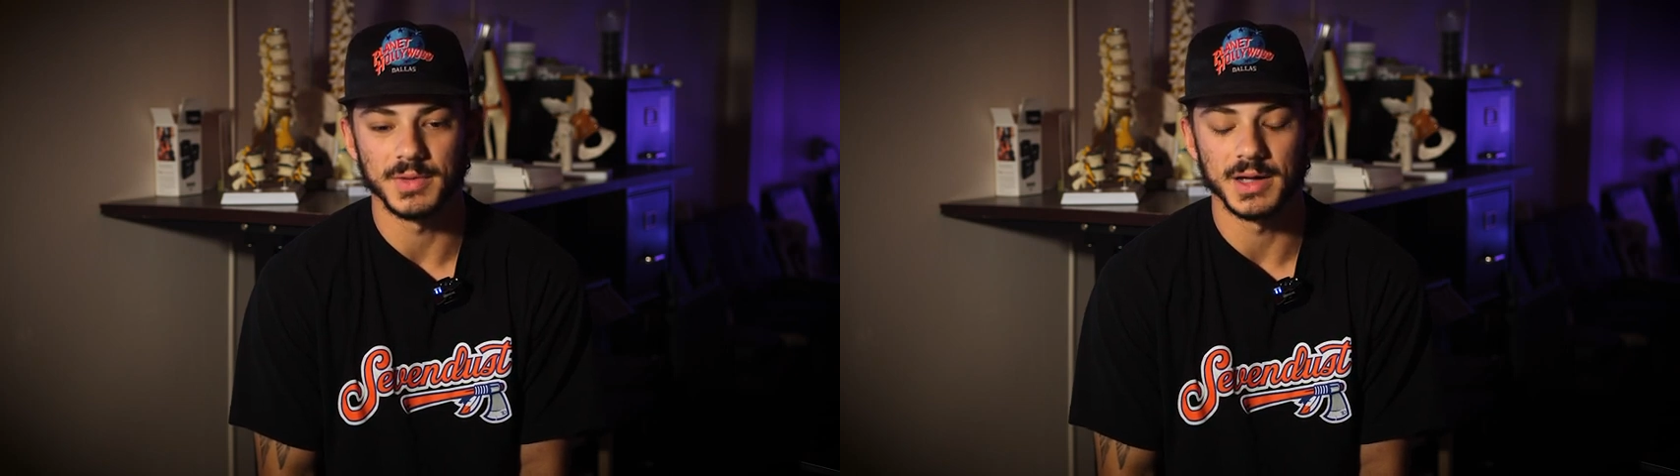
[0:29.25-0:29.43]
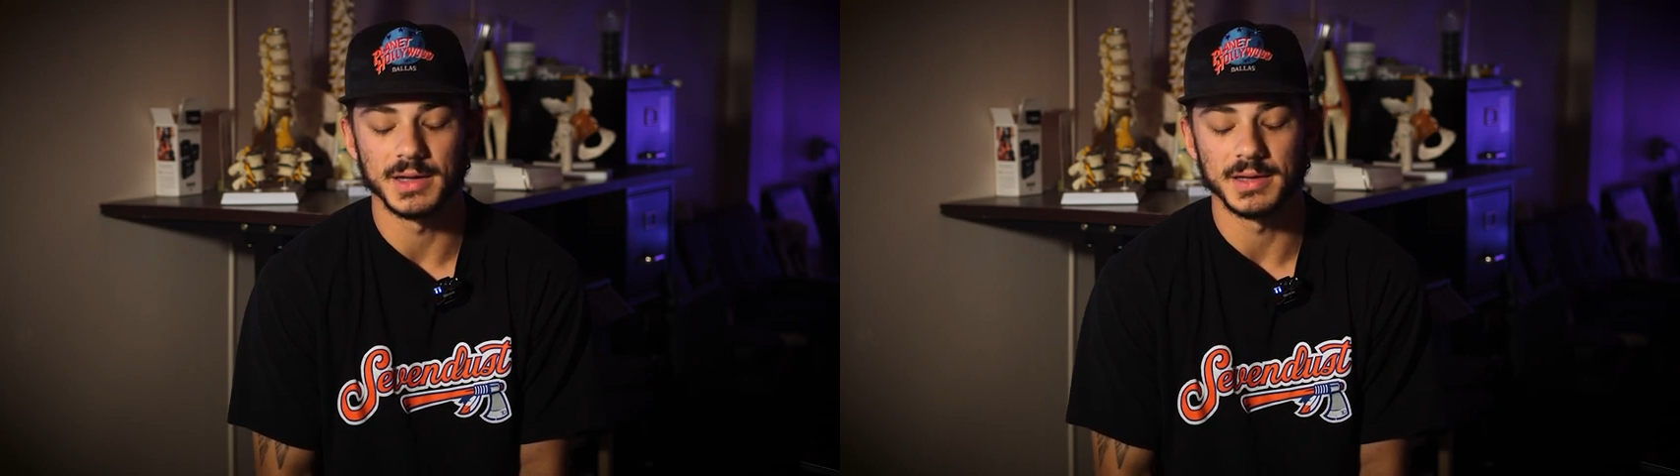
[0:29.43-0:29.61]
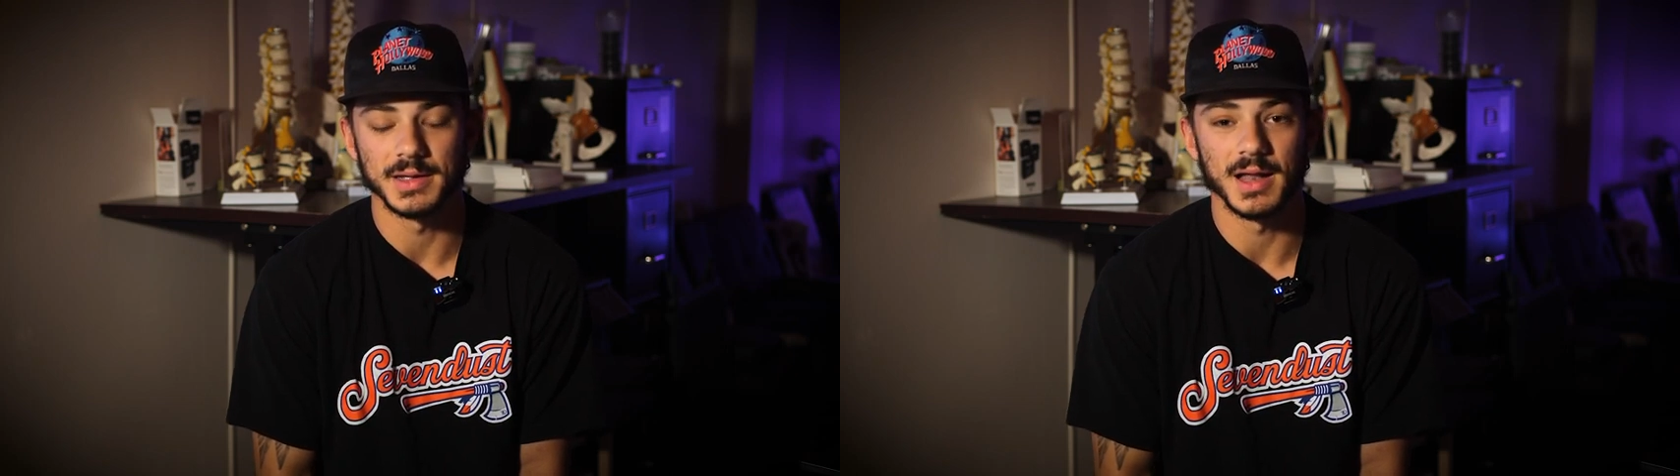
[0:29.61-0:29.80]

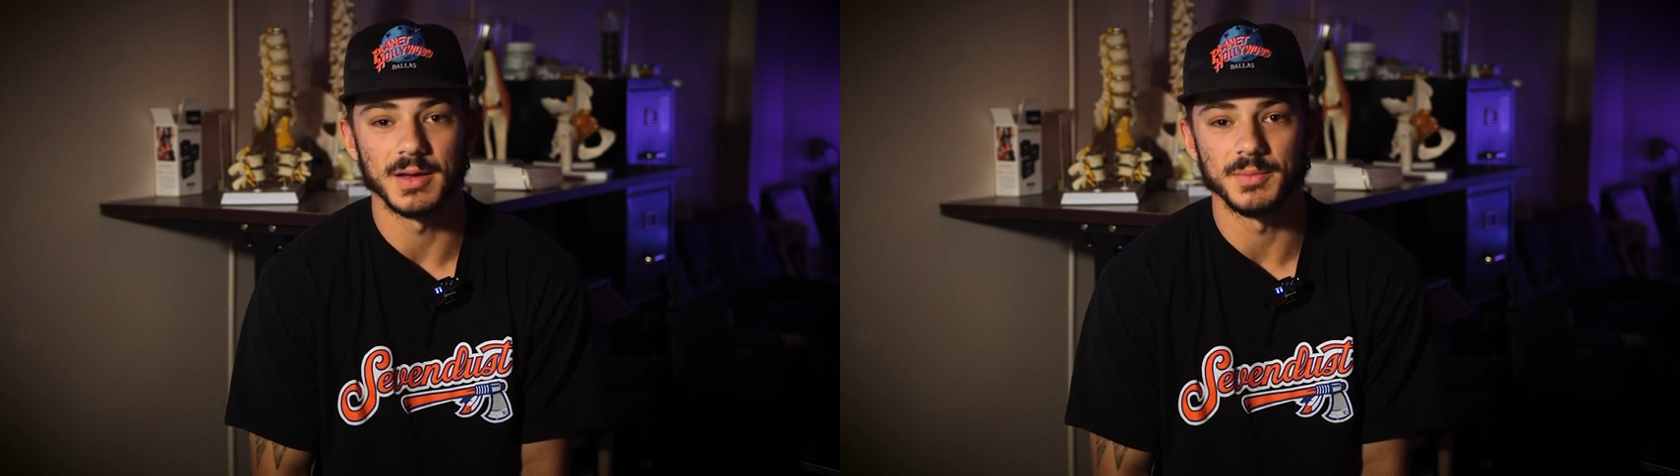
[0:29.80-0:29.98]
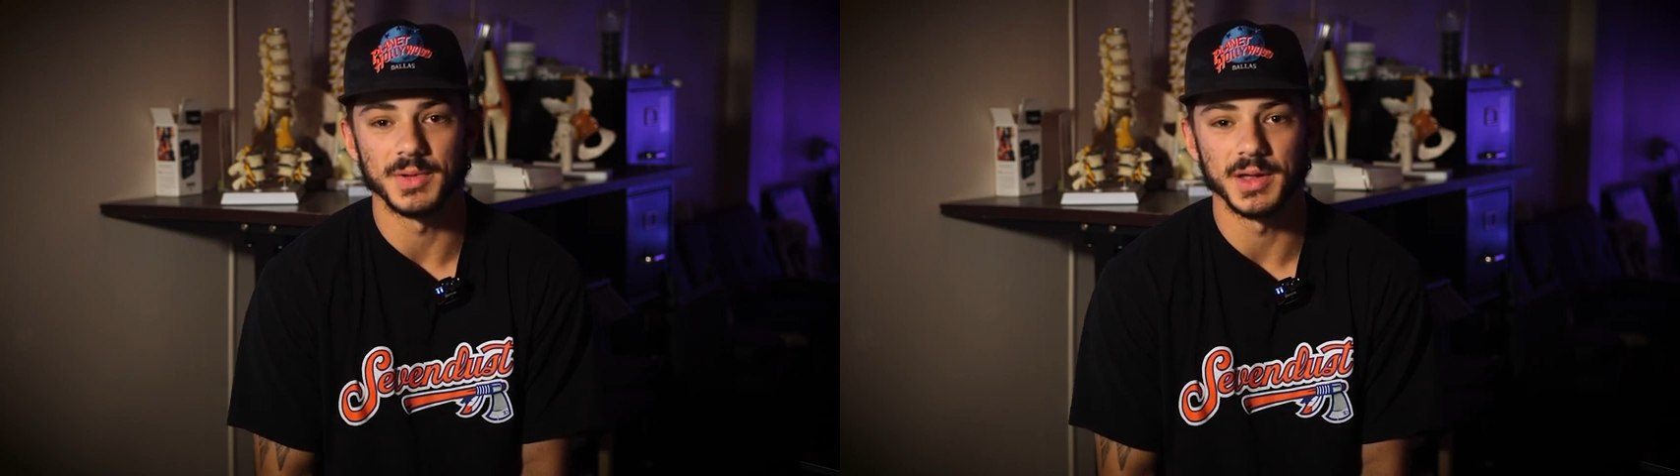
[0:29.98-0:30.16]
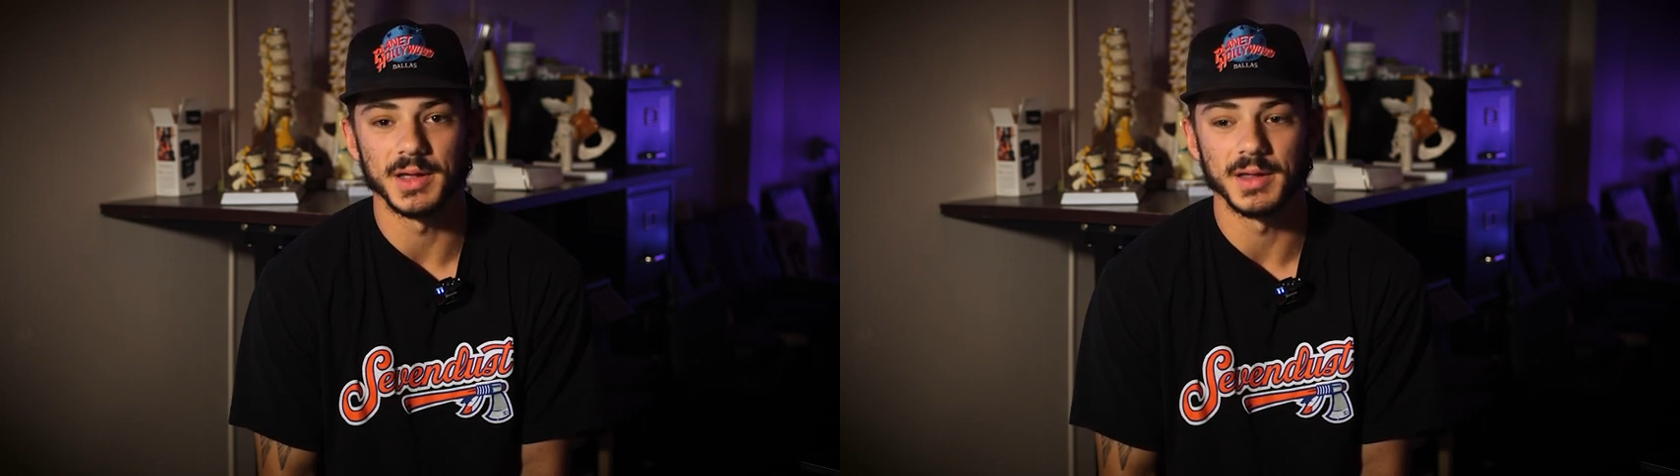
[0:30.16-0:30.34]
like get out of
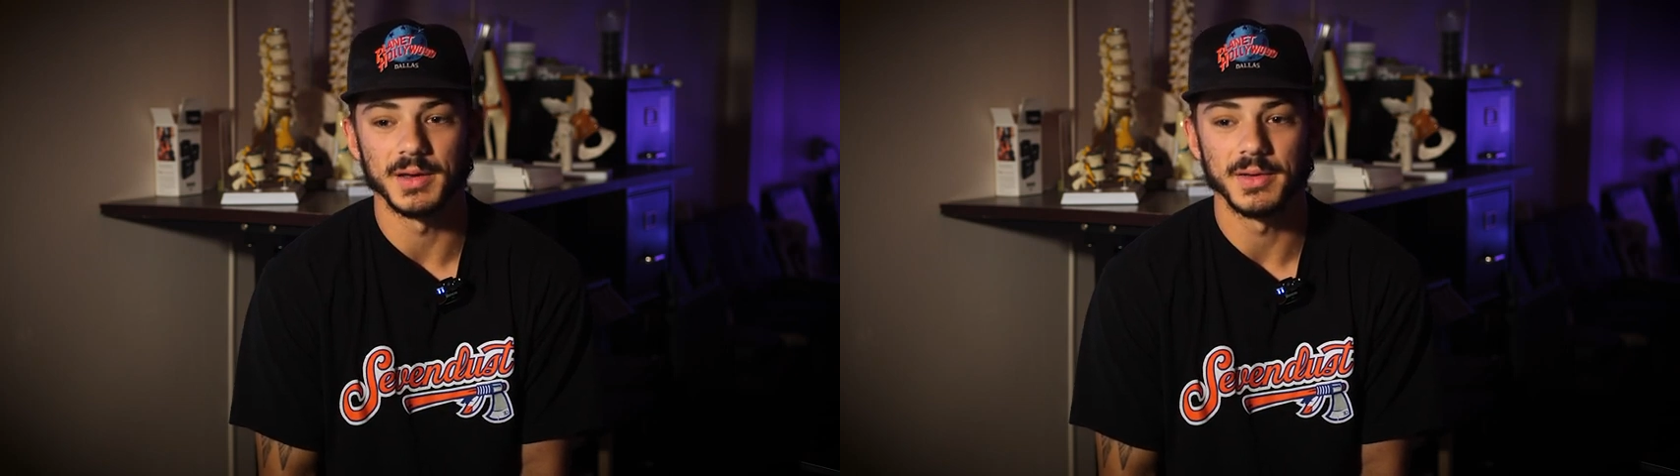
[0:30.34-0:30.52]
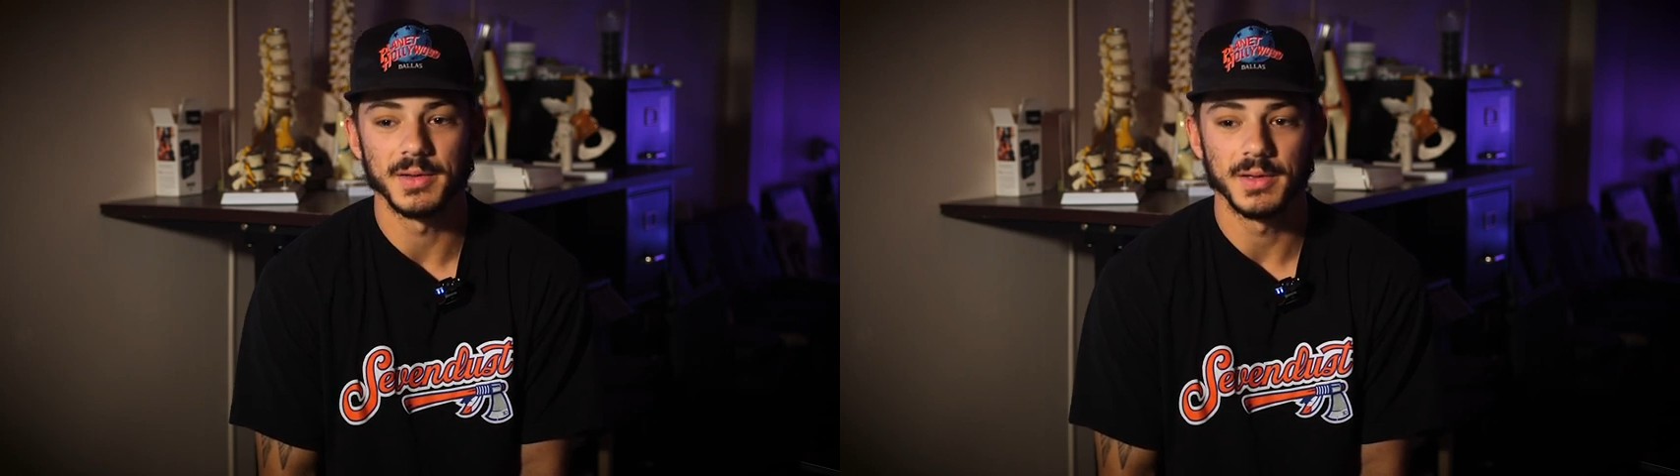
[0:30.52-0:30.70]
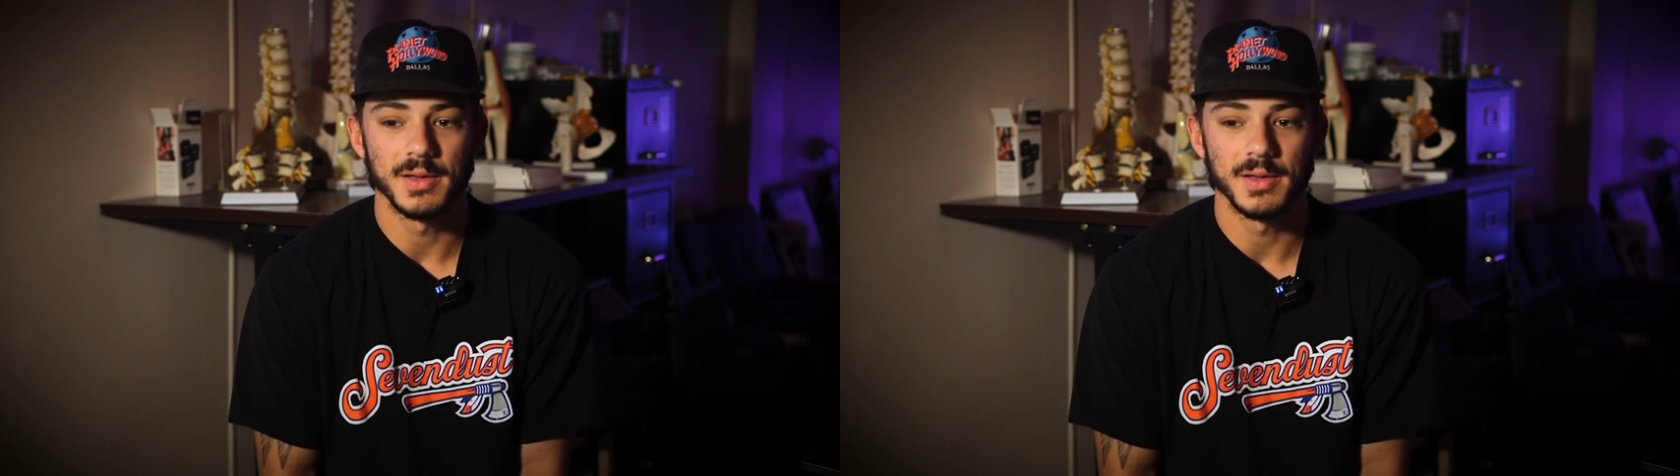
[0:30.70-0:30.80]
bed,